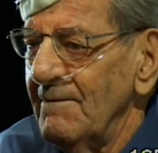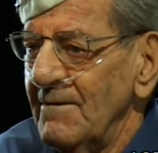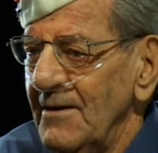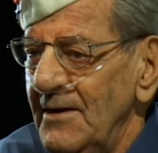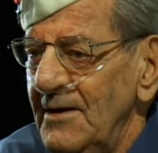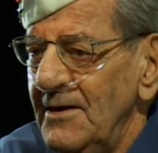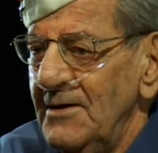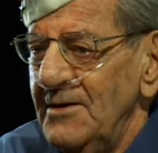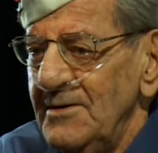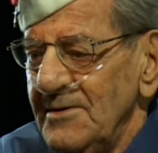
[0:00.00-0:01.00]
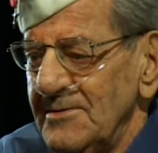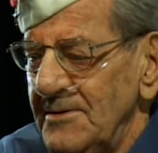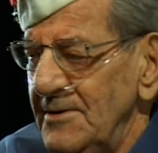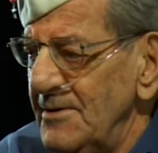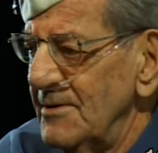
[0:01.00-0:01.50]
What was a slit
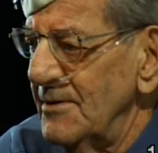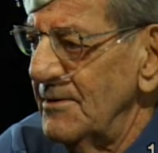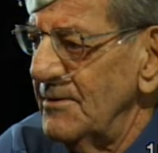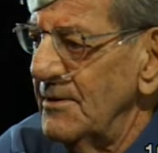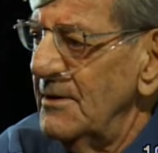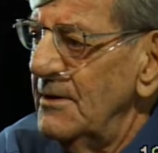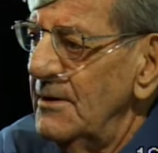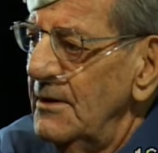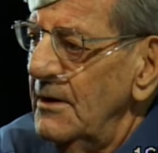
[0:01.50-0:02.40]
trench? What did it look like?